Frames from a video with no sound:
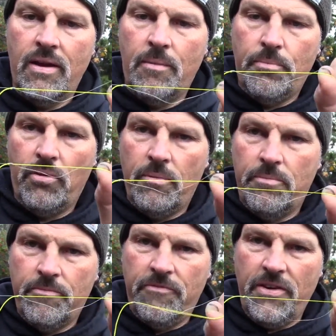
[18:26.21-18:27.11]
I'm
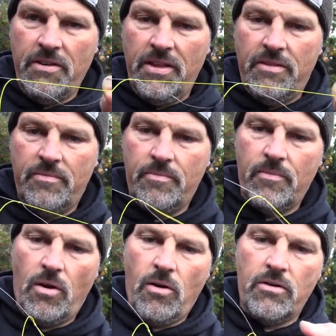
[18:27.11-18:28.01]
pulling fairly
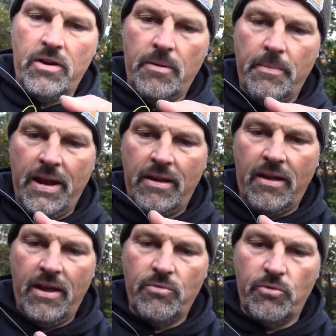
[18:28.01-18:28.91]
hard on the main
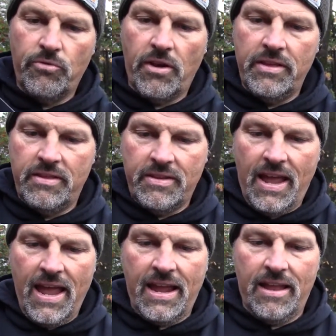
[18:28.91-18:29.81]
lines. We'll draw these
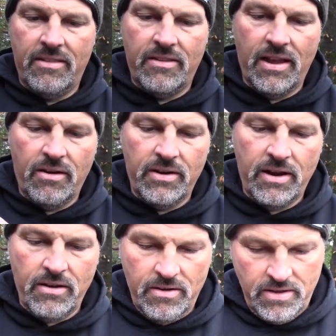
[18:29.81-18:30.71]
tag ends down
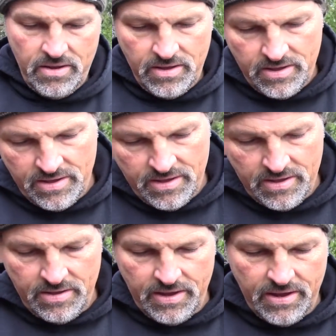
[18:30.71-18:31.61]
now.
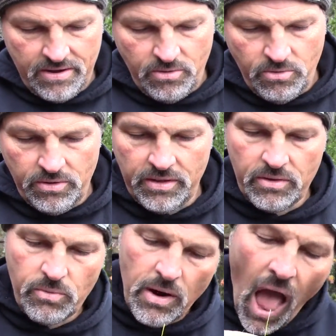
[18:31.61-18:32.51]
Get a hold of
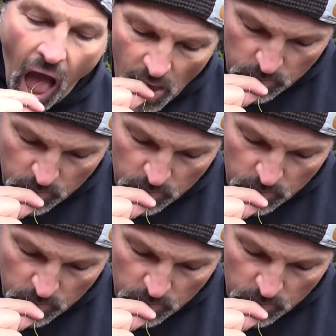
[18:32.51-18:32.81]
this one.